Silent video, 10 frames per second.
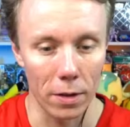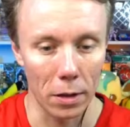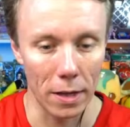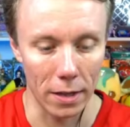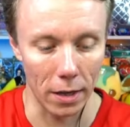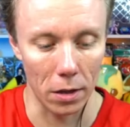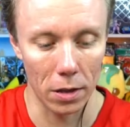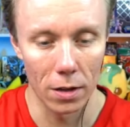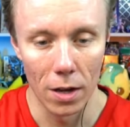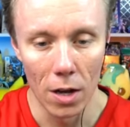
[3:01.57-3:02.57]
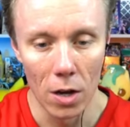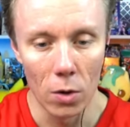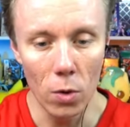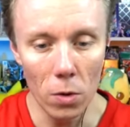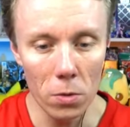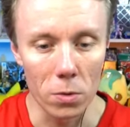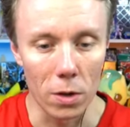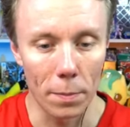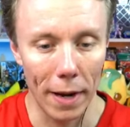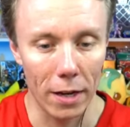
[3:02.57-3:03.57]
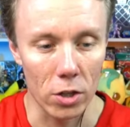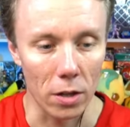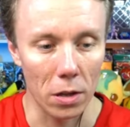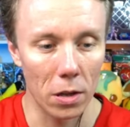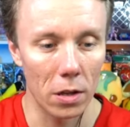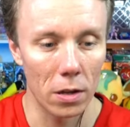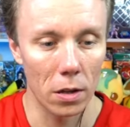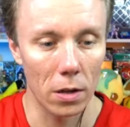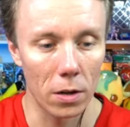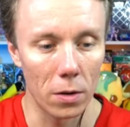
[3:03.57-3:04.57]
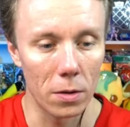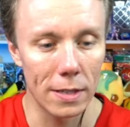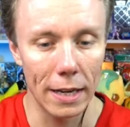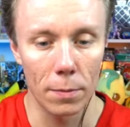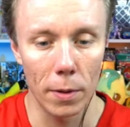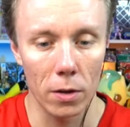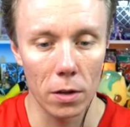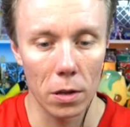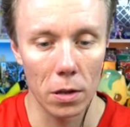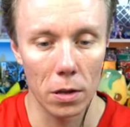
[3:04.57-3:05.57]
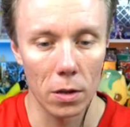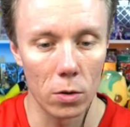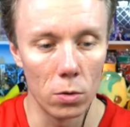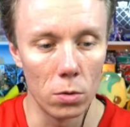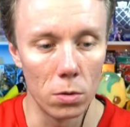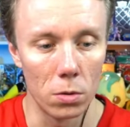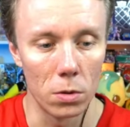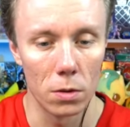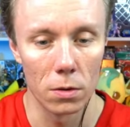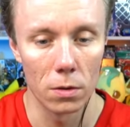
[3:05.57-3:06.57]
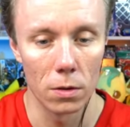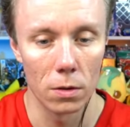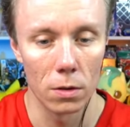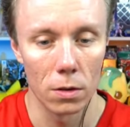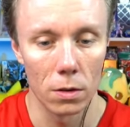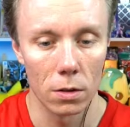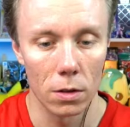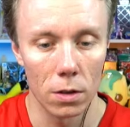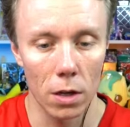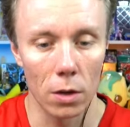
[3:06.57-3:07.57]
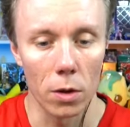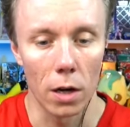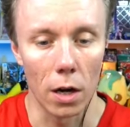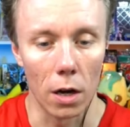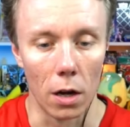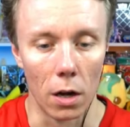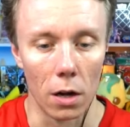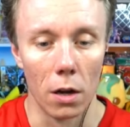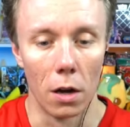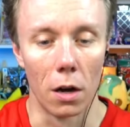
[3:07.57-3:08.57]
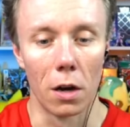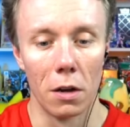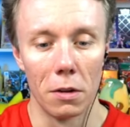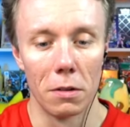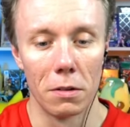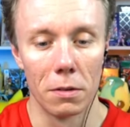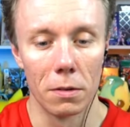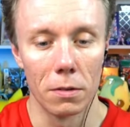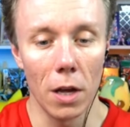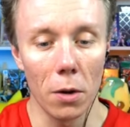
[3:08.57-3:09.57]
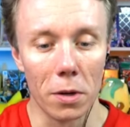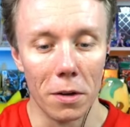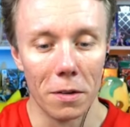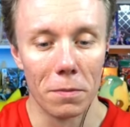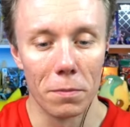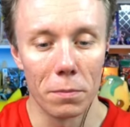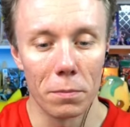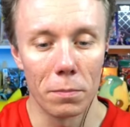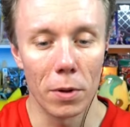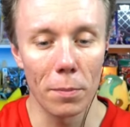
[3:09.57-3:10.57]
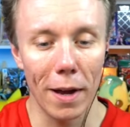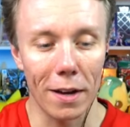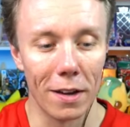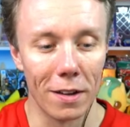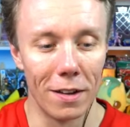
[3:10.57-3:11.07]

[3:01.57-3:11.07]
Let's get these. Ooh, packages. So, take box. Ooh. Oh, uh, uh, uh. No! Put it back.